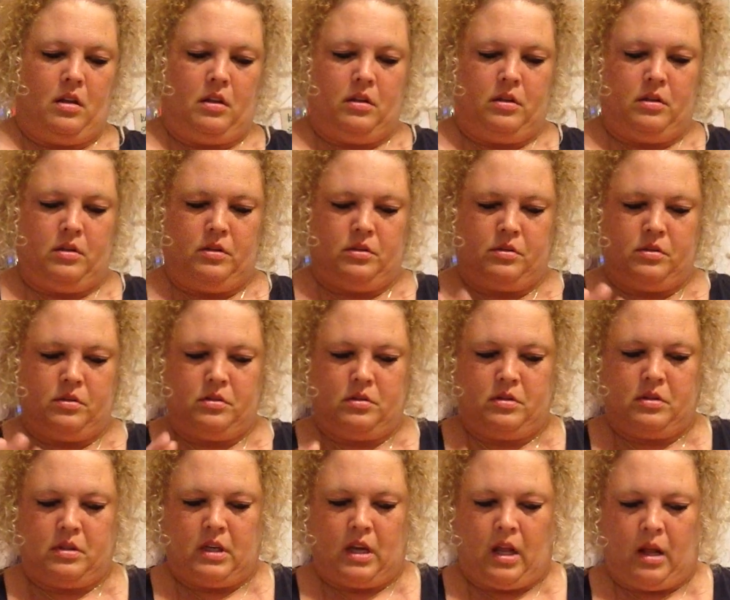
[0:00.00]
little
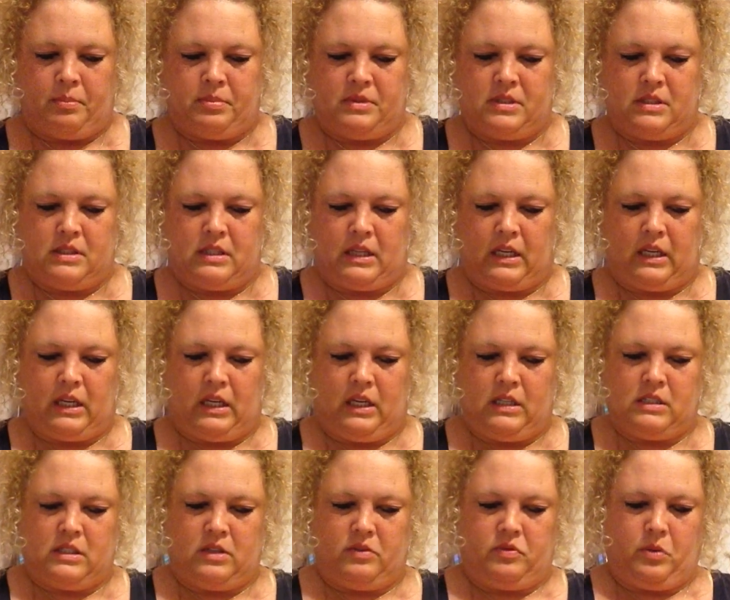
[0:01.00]
synopsis, I
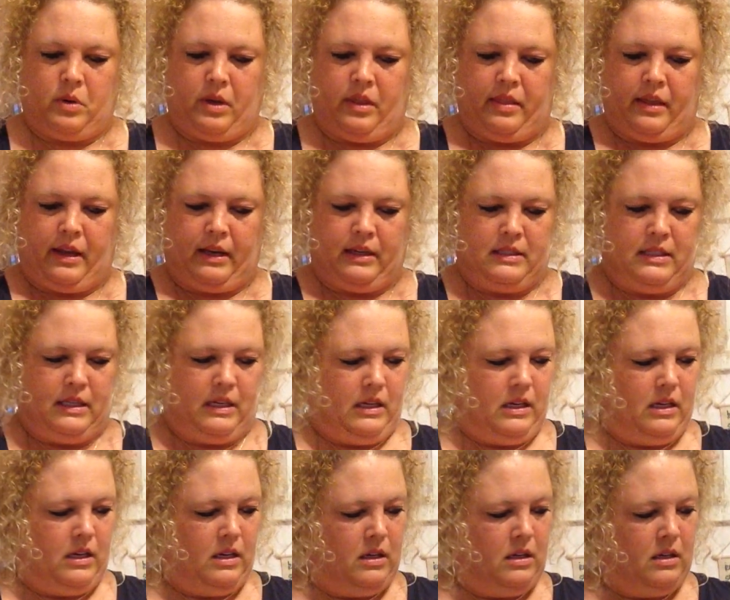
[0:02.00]
guess, of what they
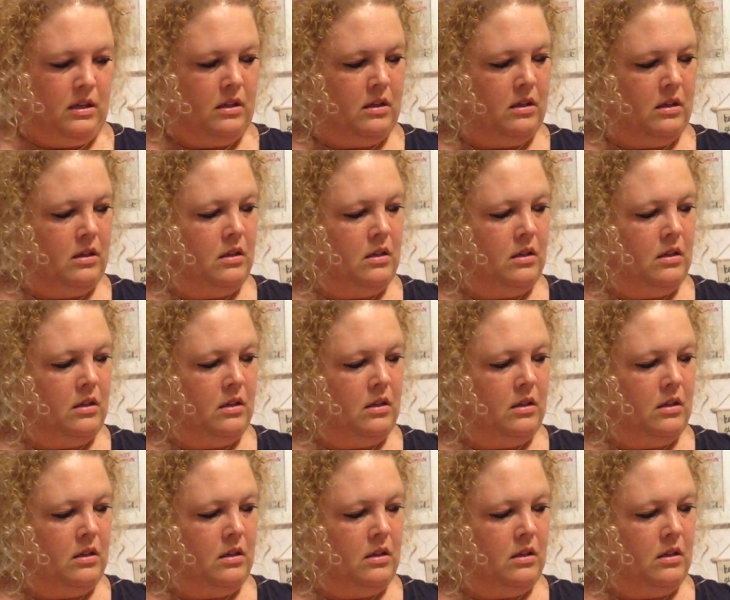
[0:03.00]
did.